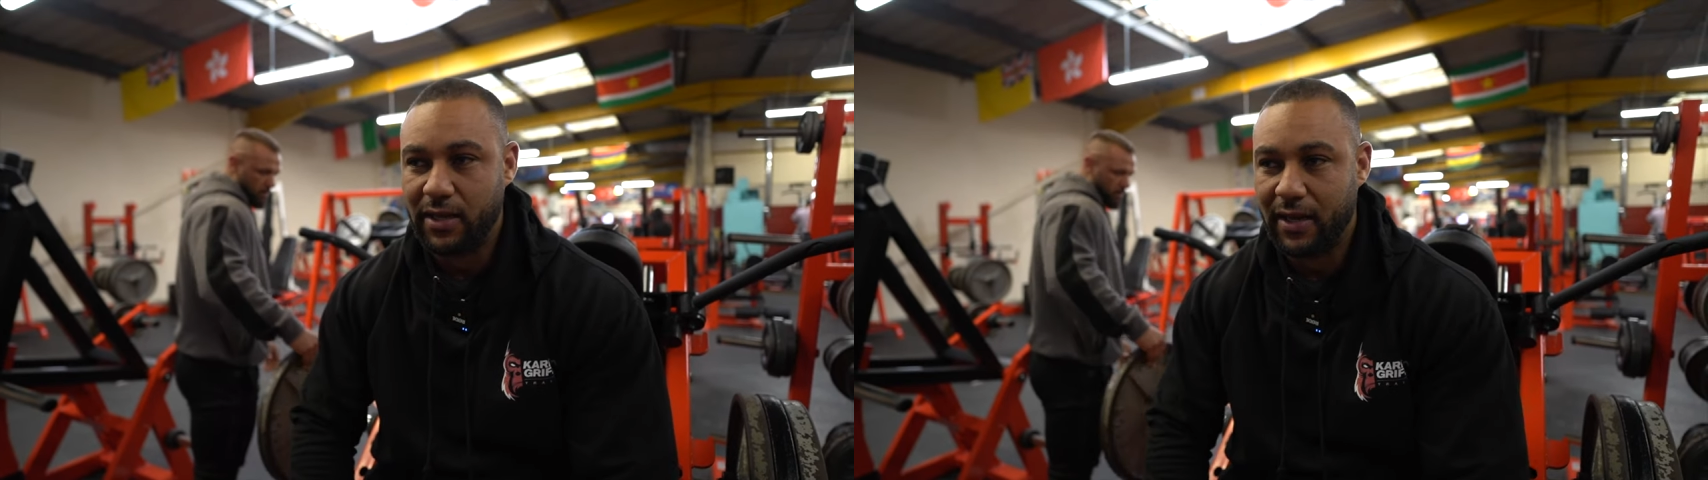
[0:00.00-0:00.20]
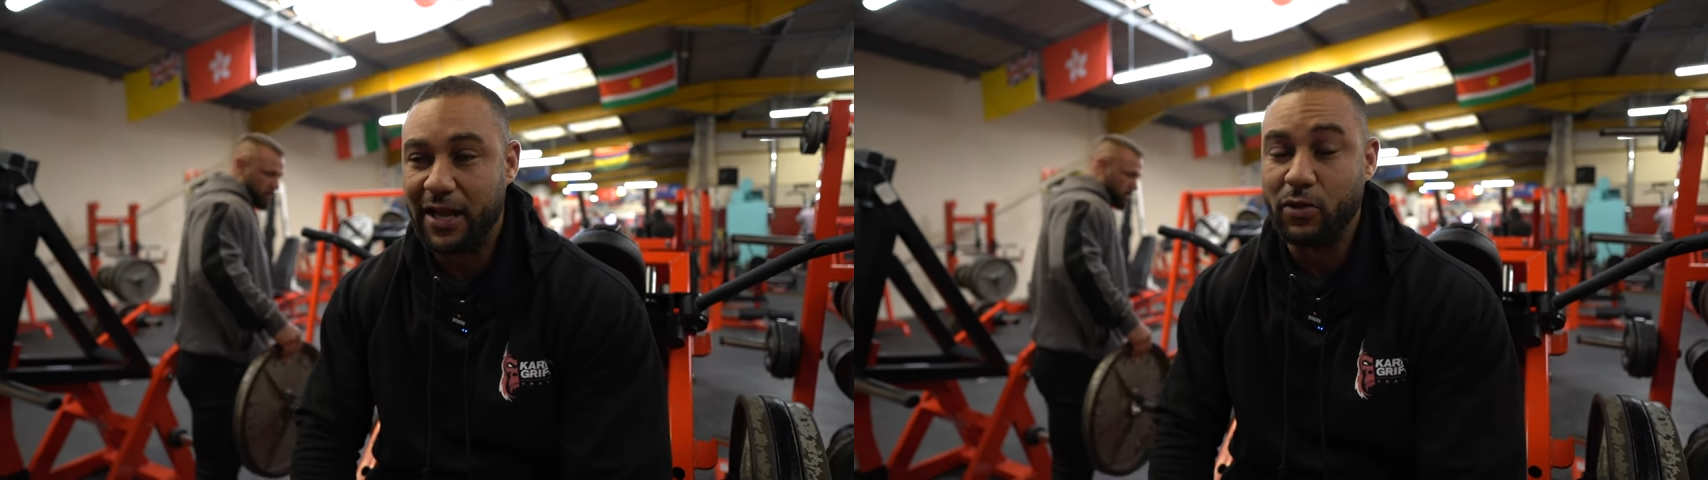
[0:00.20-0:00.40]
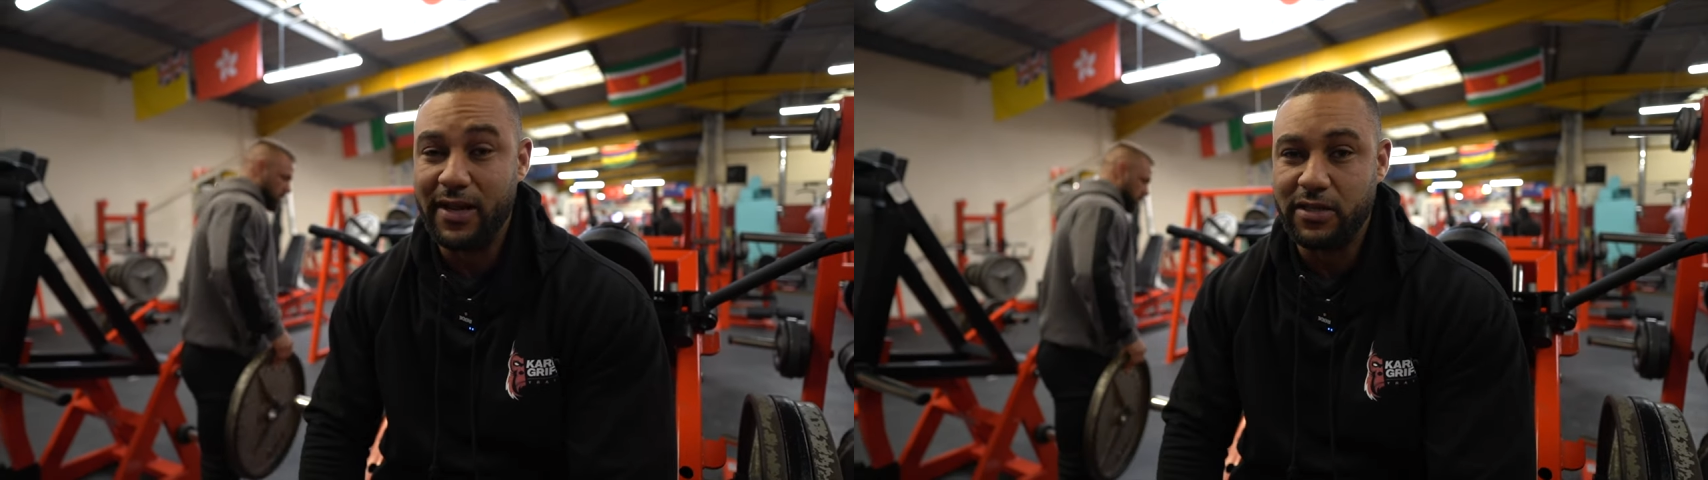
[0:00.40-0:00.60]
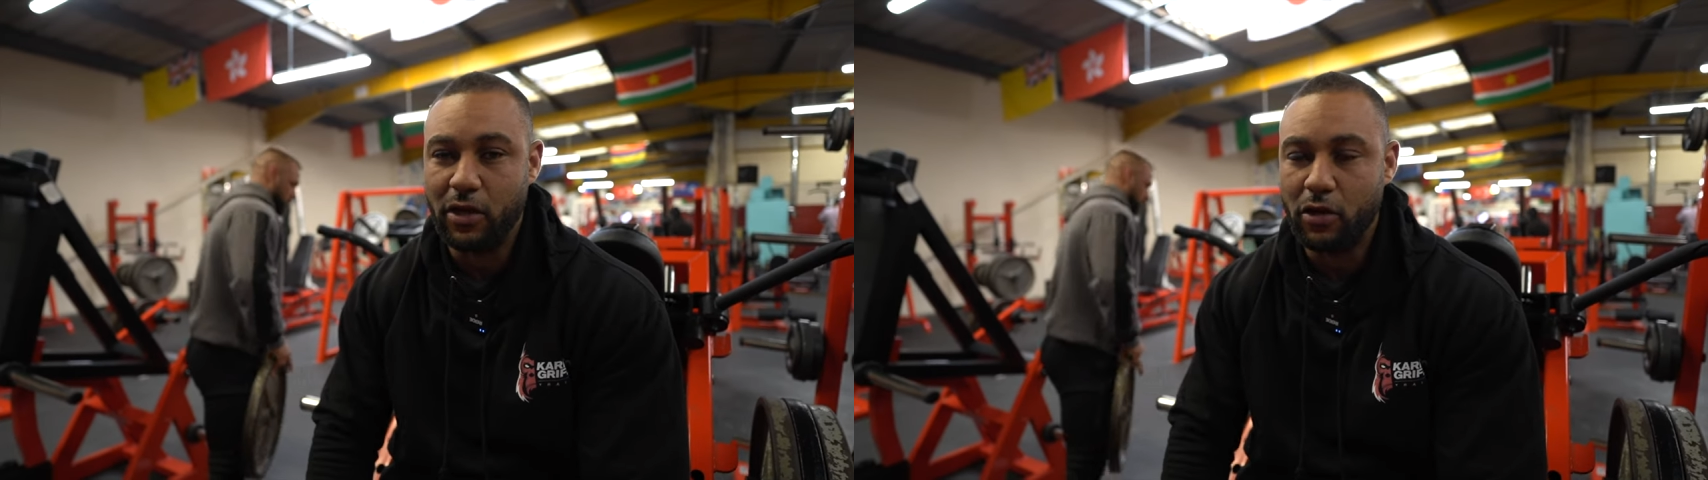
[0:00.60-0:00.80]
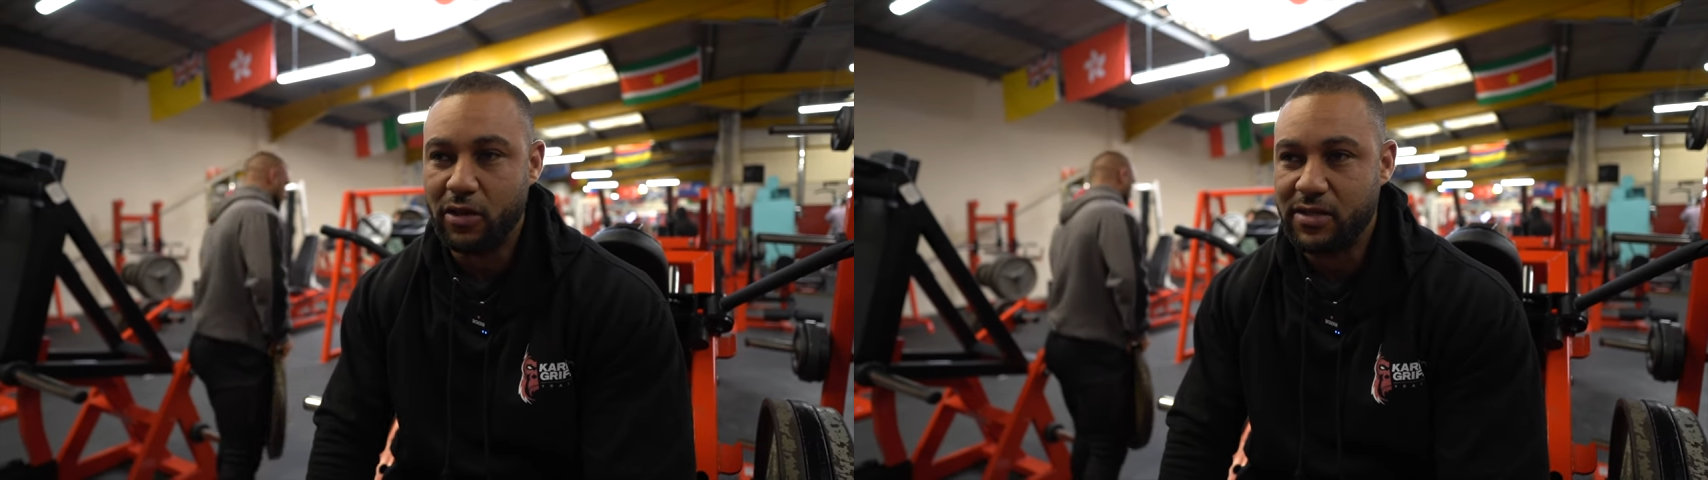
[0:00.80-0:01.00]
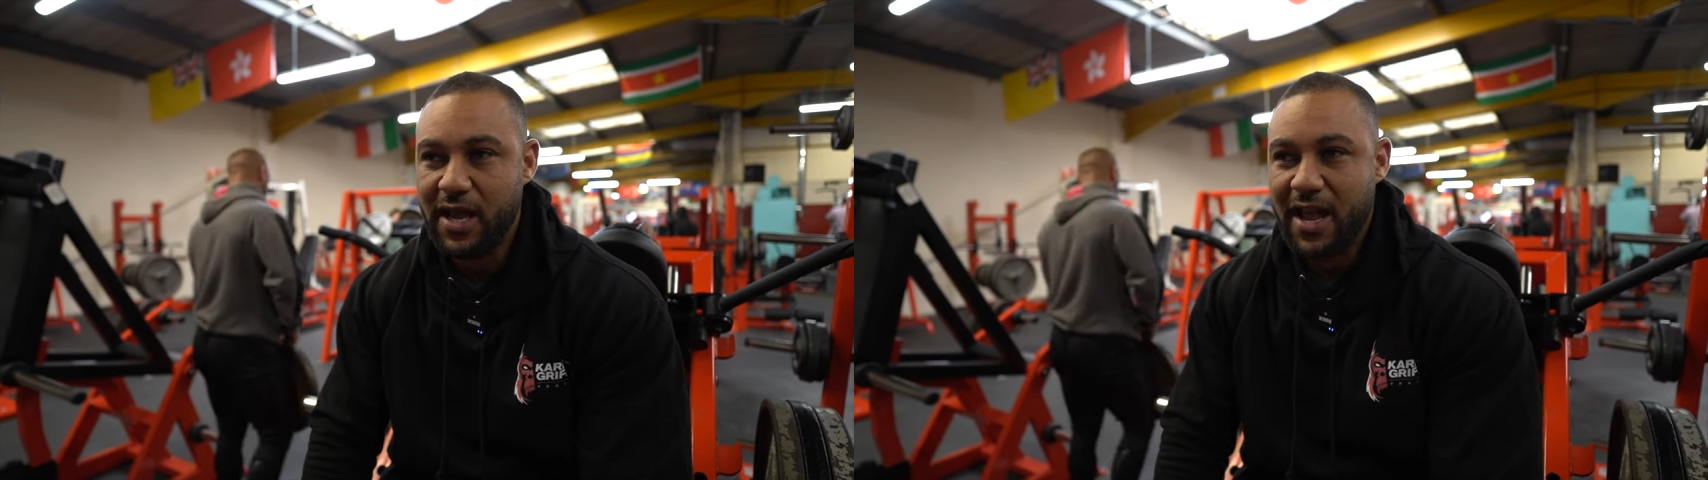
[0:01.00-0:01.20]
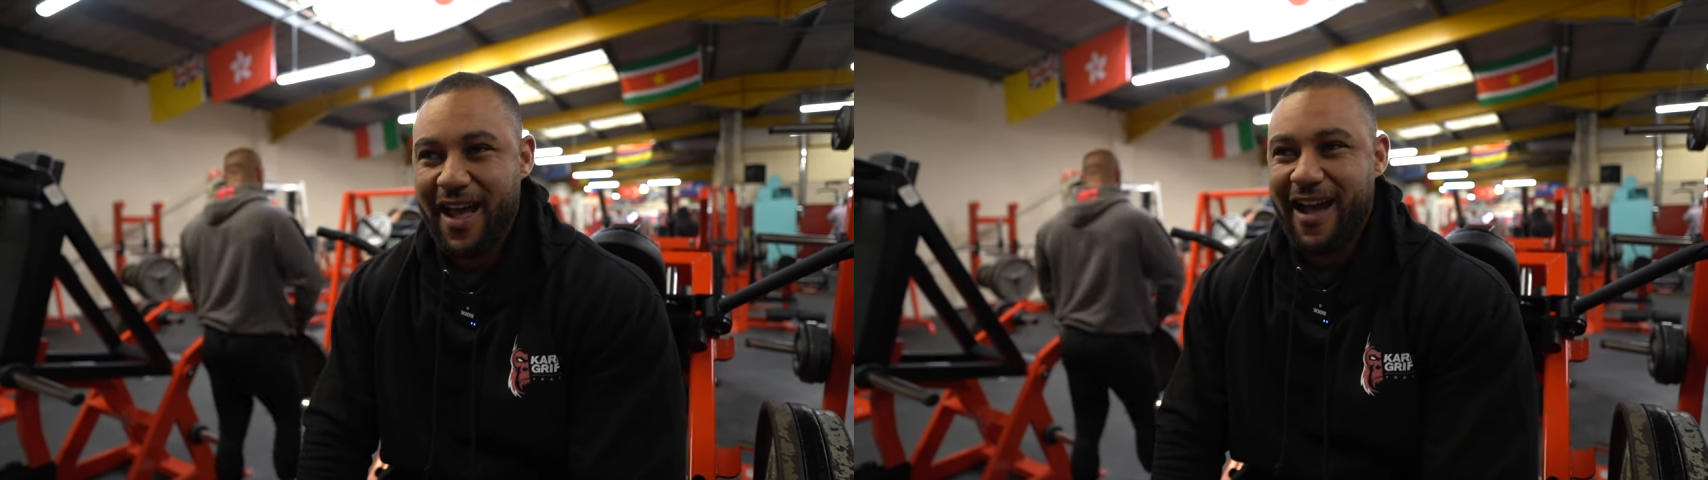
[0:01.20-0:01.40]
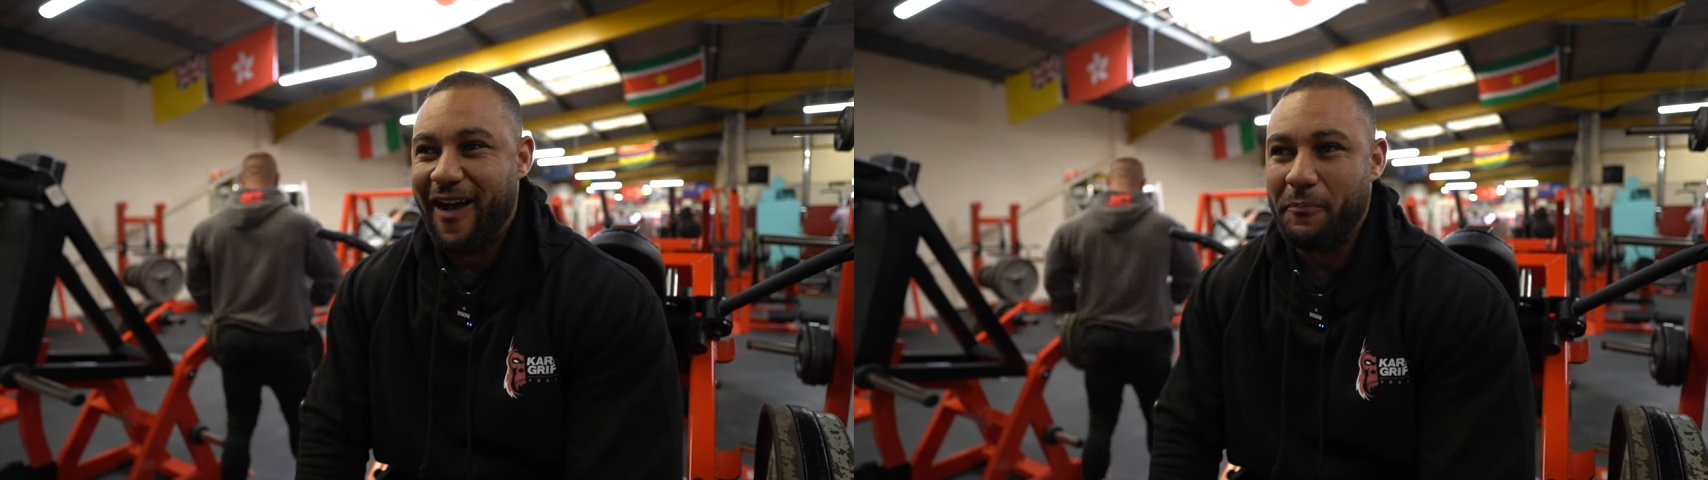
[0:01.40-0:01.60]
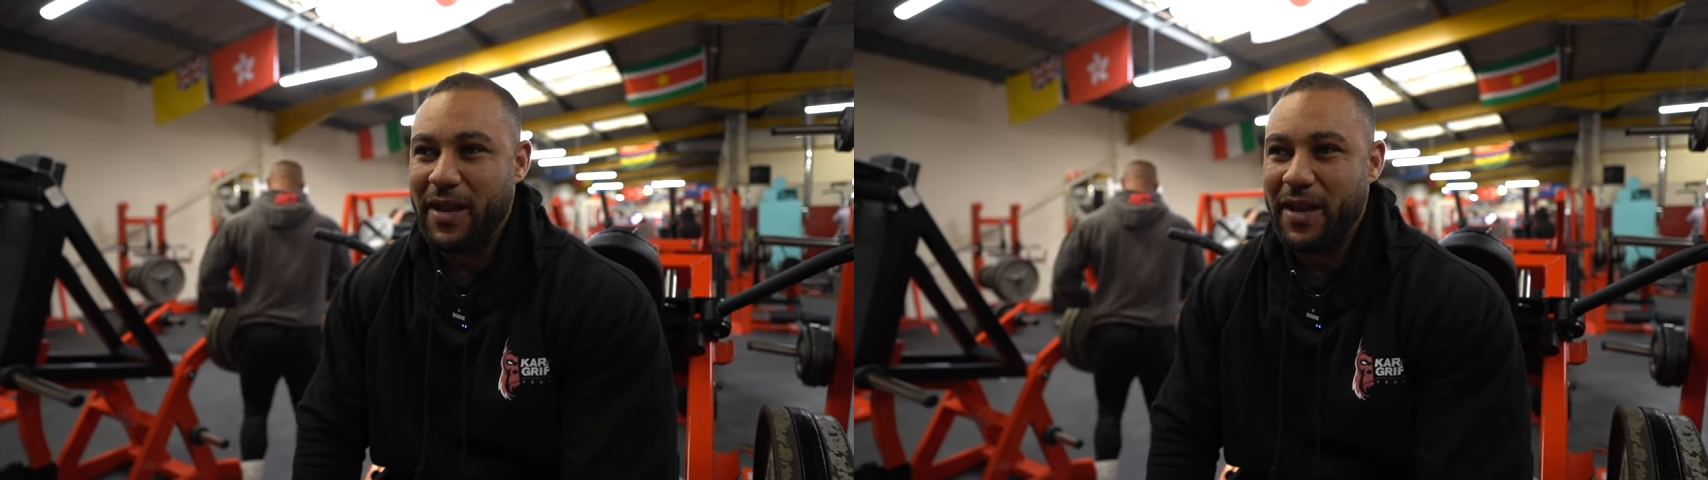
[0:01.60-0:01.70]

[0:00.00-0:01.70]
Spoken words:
and that's what I need to do because I've